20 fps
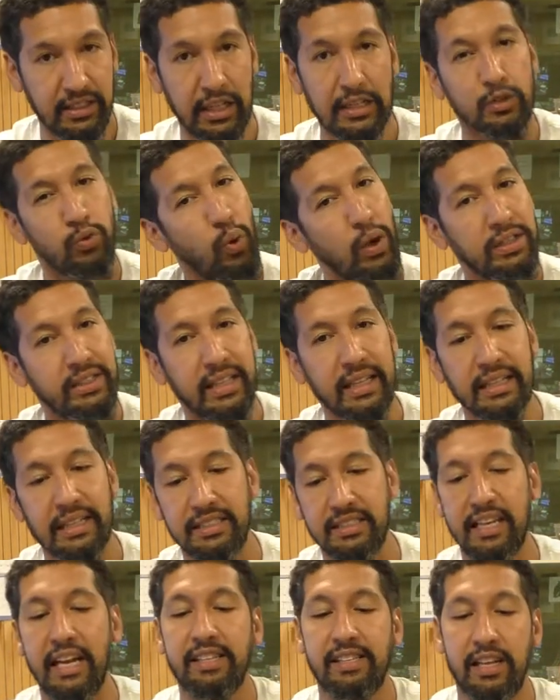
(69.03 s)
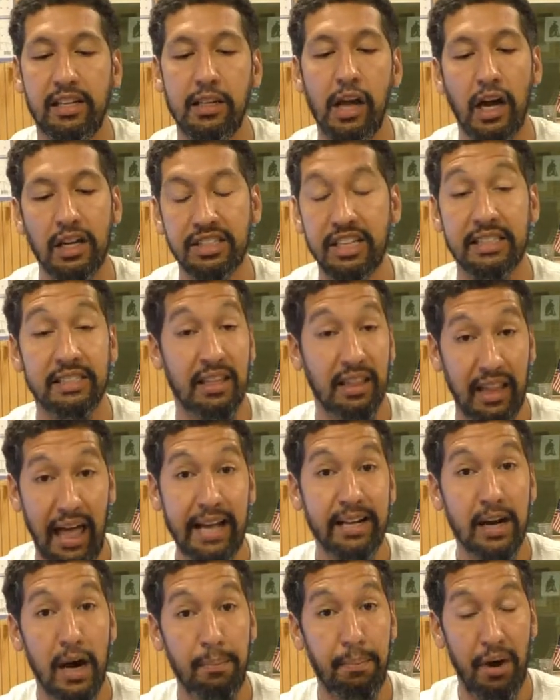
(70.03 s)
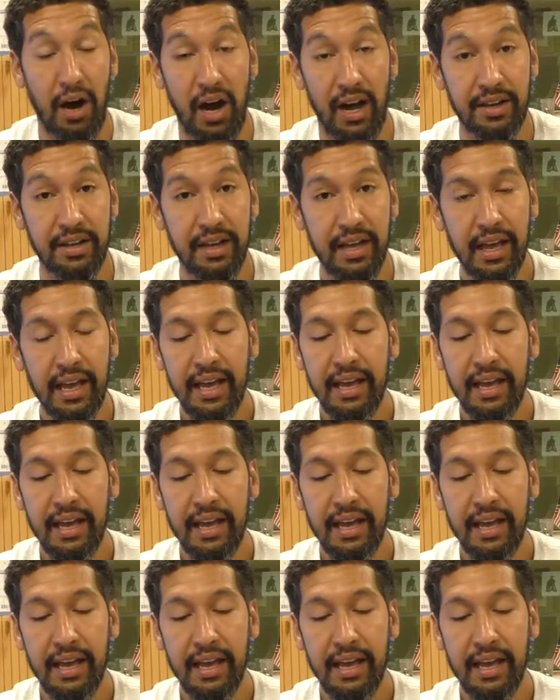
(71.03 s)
That's one thing that CA Technology has a leg up on,